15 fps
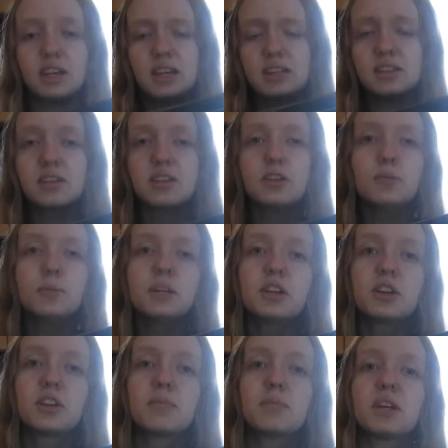It's a little bit
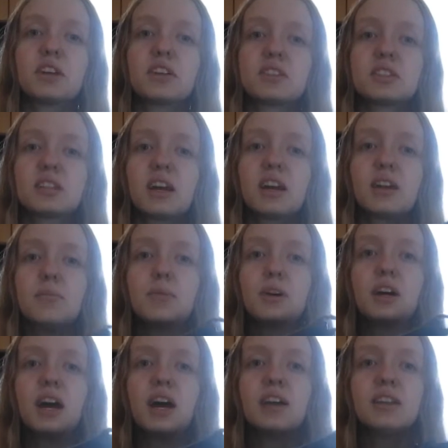on the bigger side,
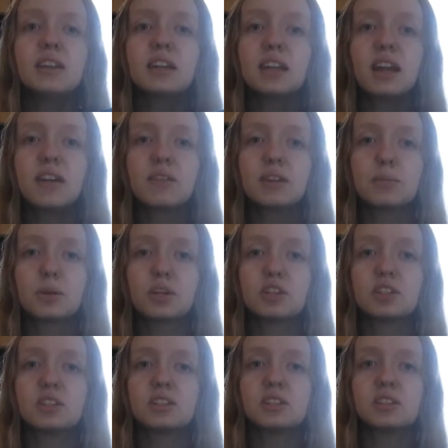but I like having
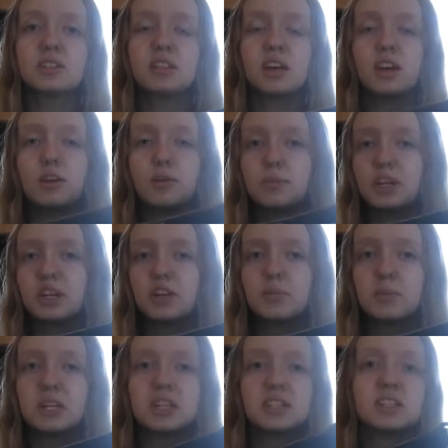purses that are bigger
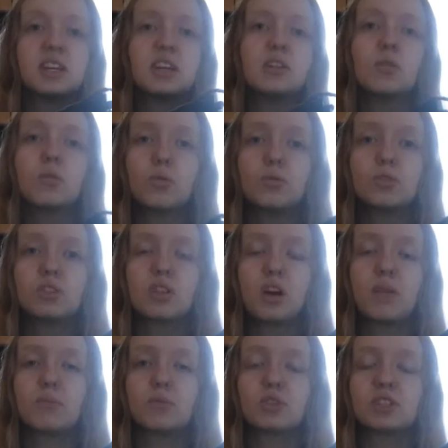because I can hold a
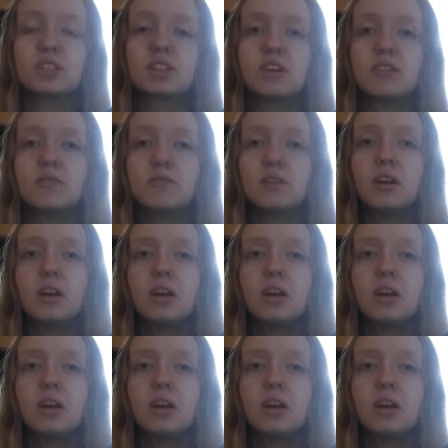lot more stuff.